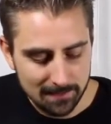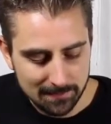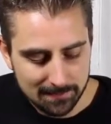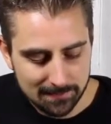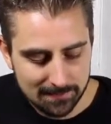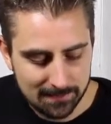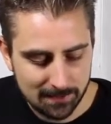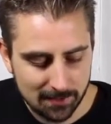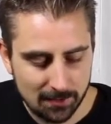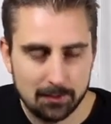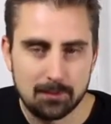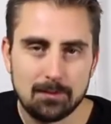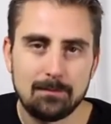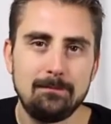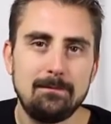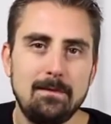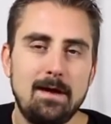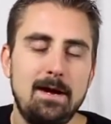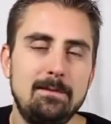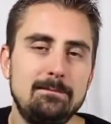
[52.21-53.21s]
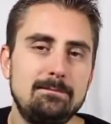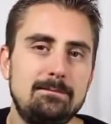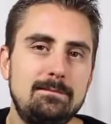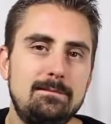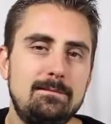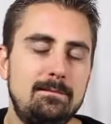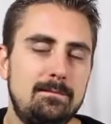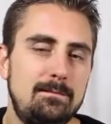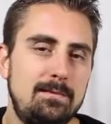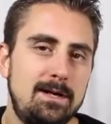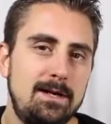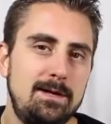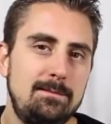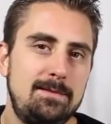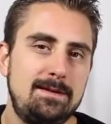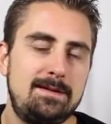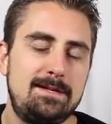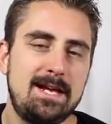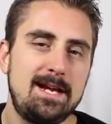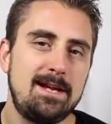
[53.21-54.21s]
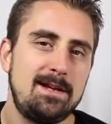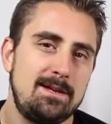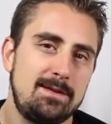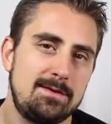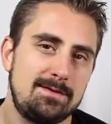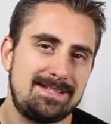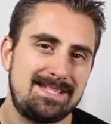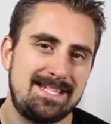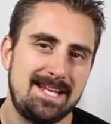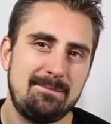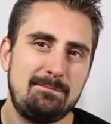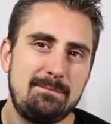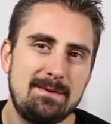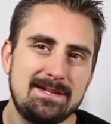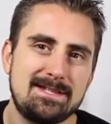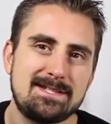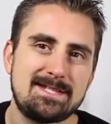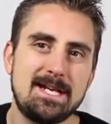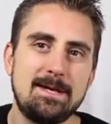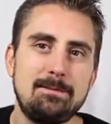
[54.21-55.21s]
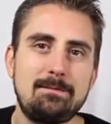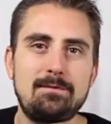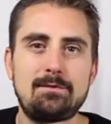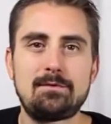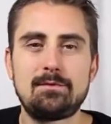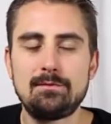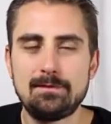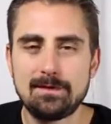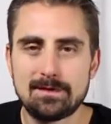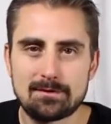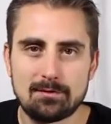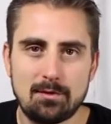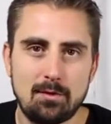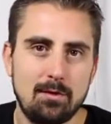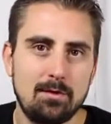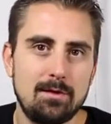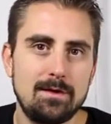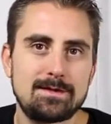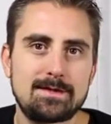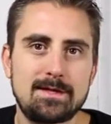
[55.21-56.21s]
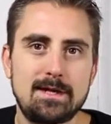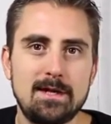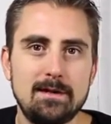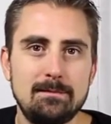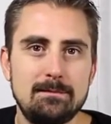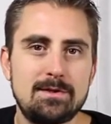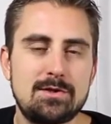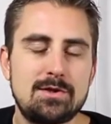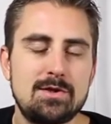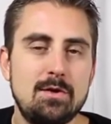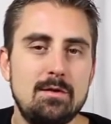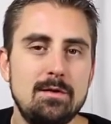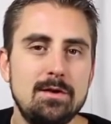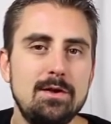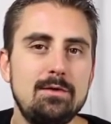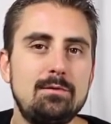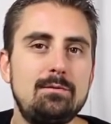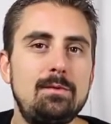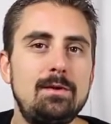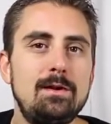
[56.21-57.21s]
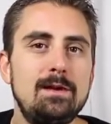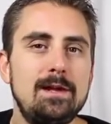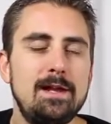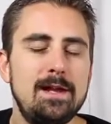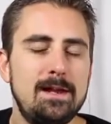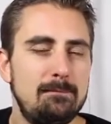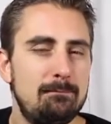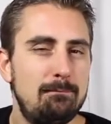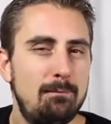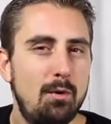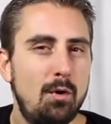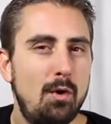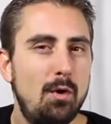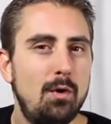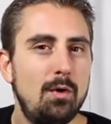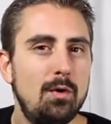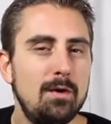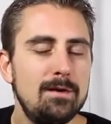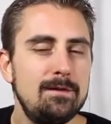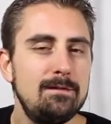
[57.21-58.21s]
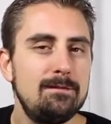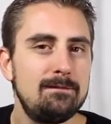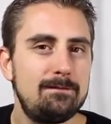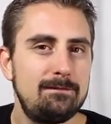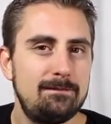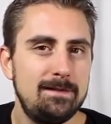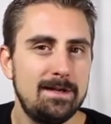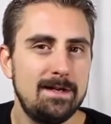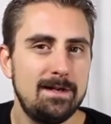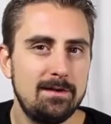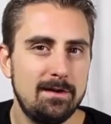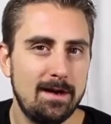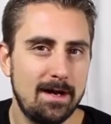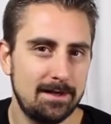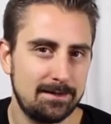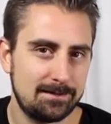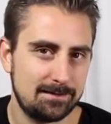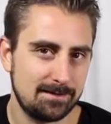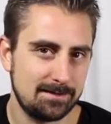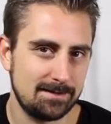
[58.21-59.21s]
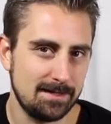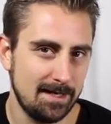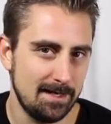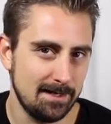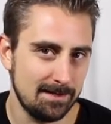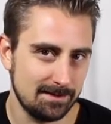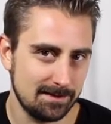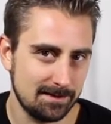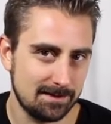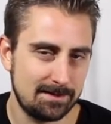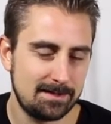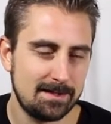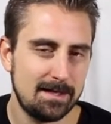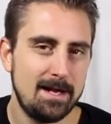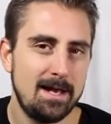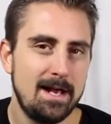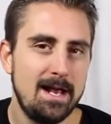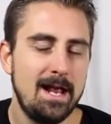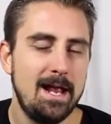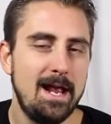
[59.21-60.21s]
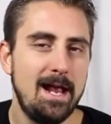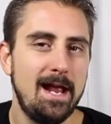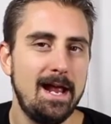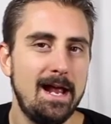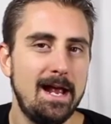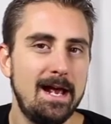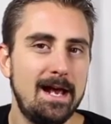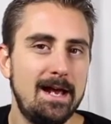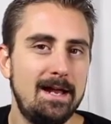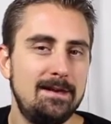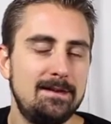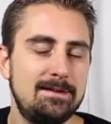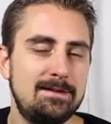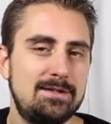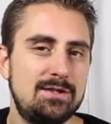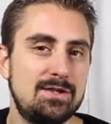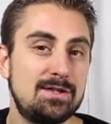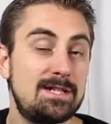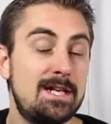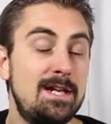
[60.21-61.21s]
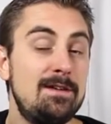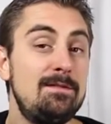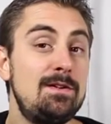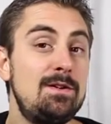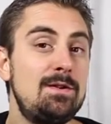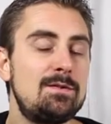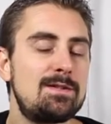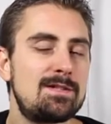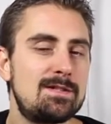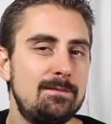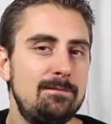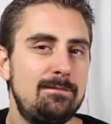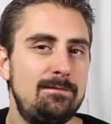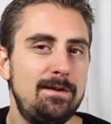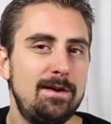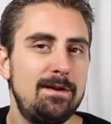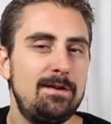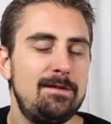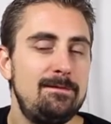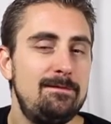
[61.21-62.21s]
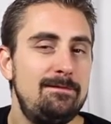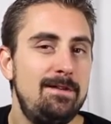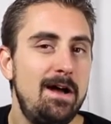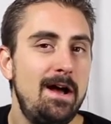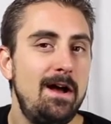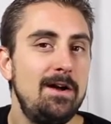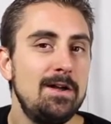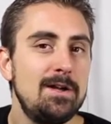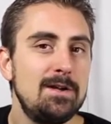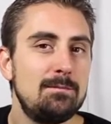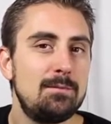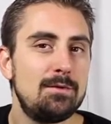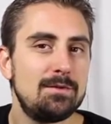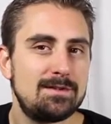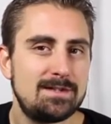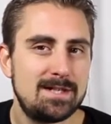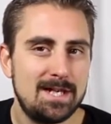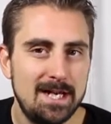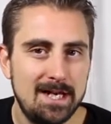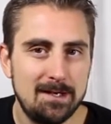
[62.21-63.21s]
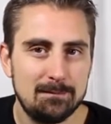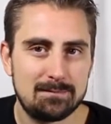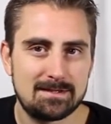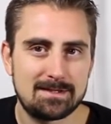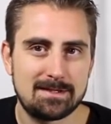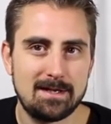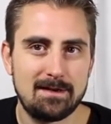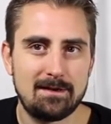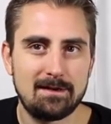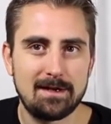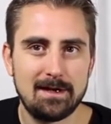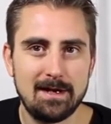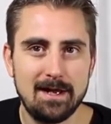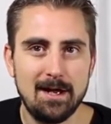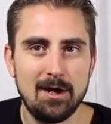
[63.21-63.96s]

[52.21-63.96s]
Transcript: So I'm going to be taking you step by step through this course. I'm going to be showing you really important finger exercises and just giving you some very valuable tips that are going